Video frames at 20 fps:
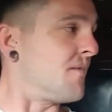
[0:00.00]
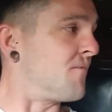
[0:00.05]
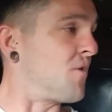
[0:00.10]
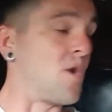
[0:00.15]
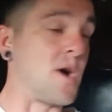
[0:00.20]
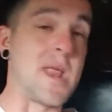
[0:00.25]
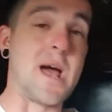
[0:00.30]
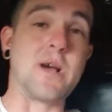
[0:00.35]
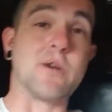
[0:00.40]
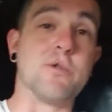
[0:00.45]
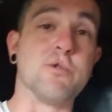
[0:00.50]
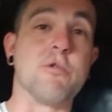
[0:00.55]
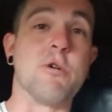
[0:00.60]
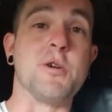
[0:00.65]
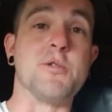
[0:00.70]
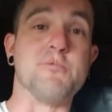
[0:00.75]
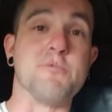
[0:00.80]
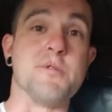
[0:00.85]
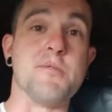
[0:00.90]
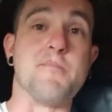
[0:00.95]
I've got an angle
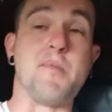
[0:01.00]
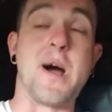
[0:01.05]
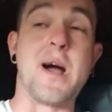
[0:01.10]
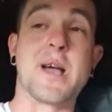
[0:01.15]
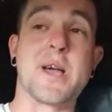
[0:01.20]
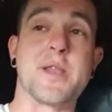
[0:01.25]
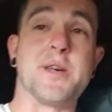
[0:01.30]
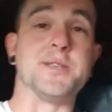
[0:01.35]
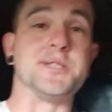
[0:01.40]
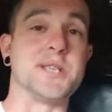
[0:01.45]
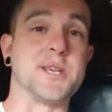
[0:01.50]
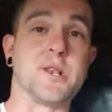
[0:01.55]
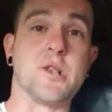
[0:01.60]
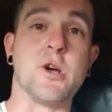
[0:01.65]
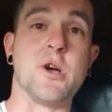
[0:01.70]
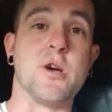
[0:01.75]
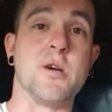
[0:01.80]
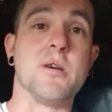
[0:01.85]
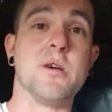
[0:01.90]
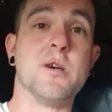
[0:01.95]
grinder in the back and I said,
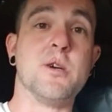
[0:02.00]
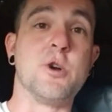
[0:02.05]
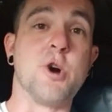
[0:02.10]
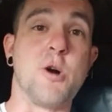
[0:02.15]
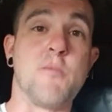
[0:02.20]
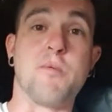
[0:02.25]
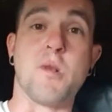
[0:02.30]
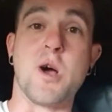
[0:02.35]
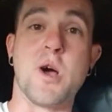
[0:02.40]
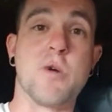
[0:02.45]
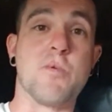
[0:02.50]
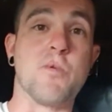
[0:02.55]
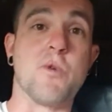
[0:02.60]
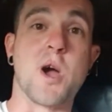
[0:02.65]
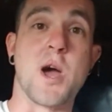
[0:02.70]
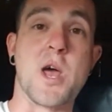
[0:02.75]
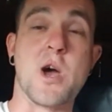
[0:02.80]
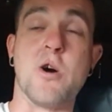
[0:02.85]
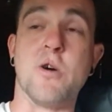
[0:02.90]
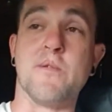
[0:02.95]
look, got a plug, we'll
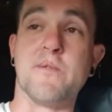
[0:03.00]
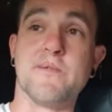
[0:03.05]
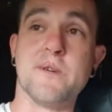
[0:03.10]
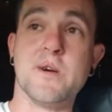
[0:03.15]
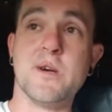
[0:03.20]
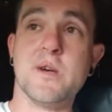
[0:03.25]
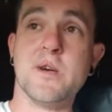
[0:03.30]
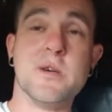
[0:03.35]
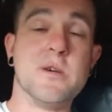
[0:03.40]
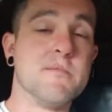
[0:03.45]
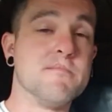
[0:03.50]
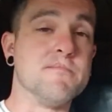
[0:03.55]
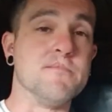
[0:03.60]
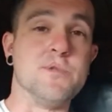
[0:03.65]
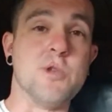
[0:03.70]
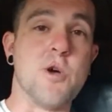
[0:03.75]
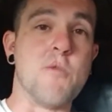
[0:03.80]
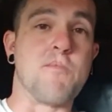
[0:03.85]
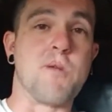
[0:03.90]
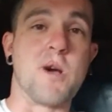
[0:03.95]
cut it off.
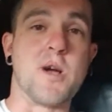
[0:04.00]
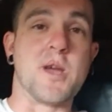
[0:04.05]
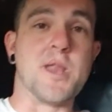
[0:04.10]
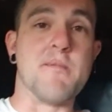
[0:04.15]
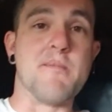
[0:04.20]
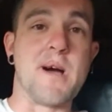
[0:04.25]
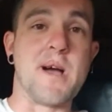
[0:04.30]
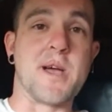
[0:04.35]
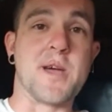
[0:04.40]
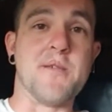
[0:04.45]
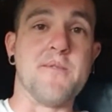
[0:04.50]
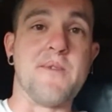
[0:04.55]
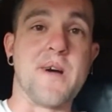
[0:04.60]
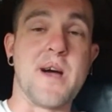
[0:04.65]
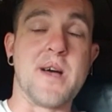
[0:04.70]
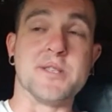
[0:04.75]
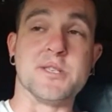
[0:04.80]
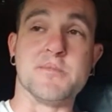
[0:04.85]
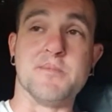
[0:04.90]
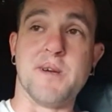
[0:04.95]
No plug in the back of the
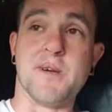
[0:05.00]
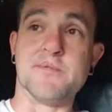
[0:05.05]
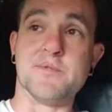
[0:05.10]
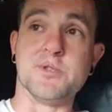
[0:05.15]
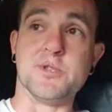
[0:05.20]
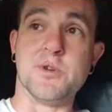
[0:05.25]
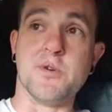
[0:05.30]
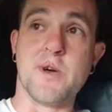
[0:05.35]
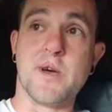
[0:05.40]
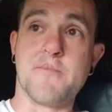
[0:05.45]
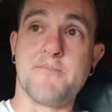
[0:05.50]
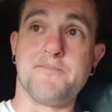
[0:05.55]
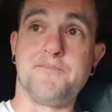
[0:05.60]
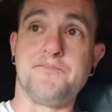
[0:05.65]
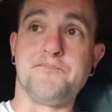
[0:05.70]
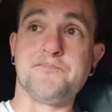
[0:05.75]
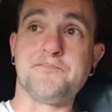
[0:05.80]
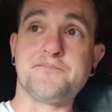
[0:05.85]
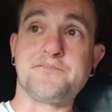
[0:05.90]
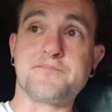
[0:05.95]
van to be able to do it.
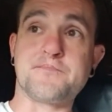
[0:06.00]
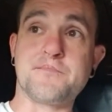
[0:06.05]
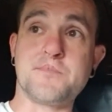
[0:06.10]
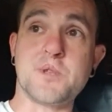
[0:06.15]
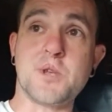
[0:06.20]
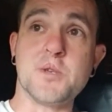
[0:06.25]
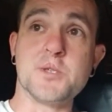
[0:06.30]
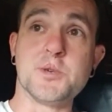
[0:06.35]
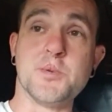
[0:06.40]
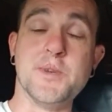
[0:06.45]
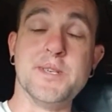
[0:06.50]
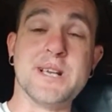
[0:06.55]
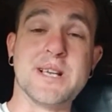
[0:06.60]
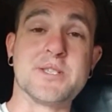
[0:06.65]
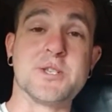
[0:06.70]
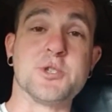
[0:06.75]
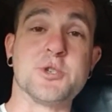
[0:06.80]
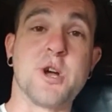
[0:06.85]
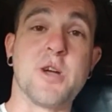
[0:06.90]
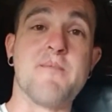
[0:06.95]
So he's
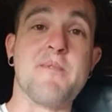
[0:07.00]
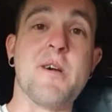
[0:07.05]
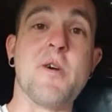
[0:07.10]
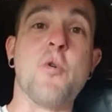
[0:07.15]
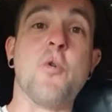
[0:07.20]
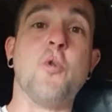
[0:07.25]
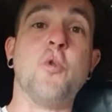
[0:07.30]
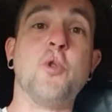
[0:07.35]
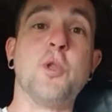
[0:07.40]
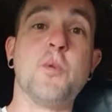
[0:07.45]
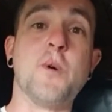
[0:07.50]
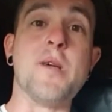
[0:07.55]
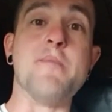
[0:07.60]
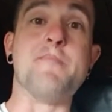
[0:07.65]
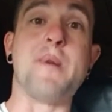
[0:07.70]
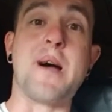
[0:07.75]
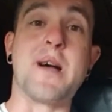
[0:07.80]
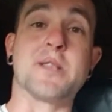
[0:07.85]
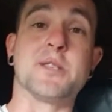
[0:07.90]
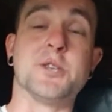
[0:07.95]
had to drive it all the way
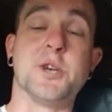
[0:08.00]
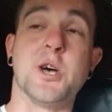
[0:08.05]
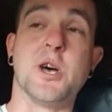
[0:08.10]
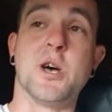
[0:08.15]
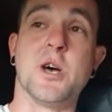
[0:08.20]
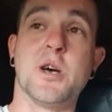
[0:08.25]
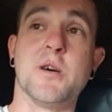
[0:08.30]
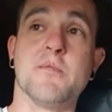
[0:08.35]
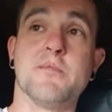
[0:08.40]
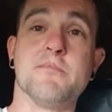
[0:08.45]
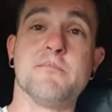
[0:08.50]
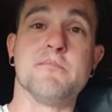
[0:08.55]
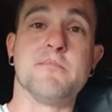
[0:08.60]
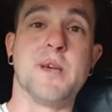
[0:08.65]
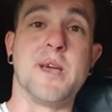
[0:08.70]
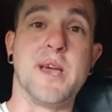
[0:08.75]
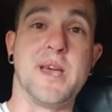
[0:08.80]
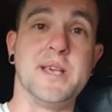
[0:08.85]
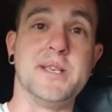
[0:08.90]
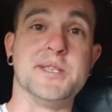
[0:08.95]
back to
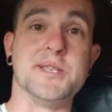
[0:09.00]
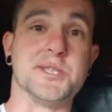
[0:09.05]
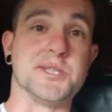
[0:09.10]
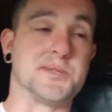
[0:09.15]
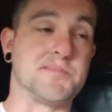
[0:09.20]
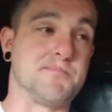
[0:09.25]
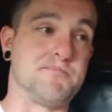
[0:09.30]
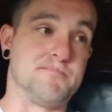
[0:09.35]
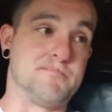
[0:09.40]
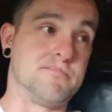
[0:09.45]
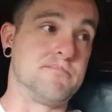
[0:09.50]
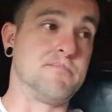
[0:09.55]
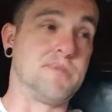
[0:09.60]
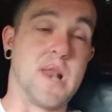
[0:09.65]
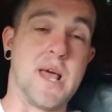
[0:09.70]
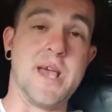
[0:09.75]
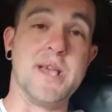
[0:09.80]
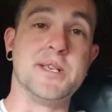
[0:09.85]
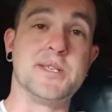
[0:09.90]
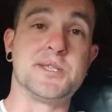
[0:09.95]
his
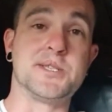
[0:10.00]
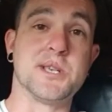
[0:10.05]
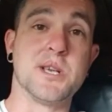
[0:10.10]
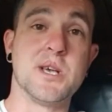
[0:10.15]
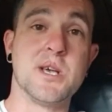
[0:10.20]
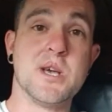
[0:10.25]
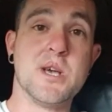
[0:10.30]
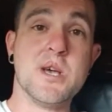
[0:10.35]
place,